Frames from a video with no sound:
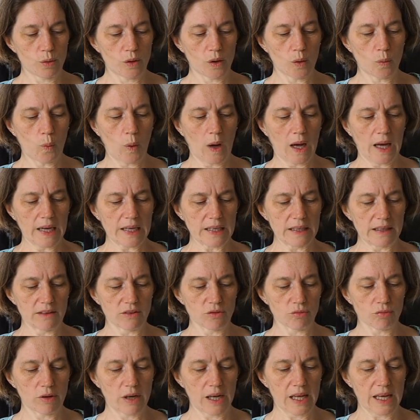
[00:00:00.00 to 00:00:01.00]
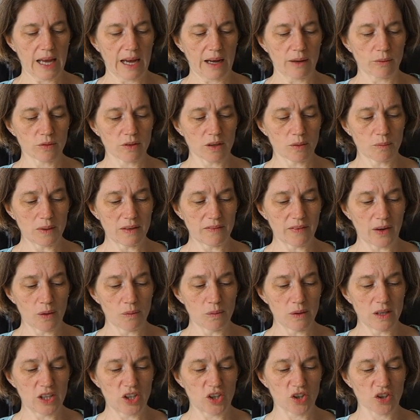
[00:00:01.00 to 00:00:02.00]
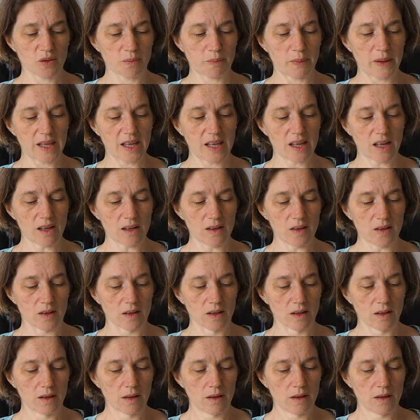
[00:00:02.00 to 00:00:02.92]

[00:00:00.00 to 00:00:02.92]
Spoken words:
The wine is running out and we've only just begun.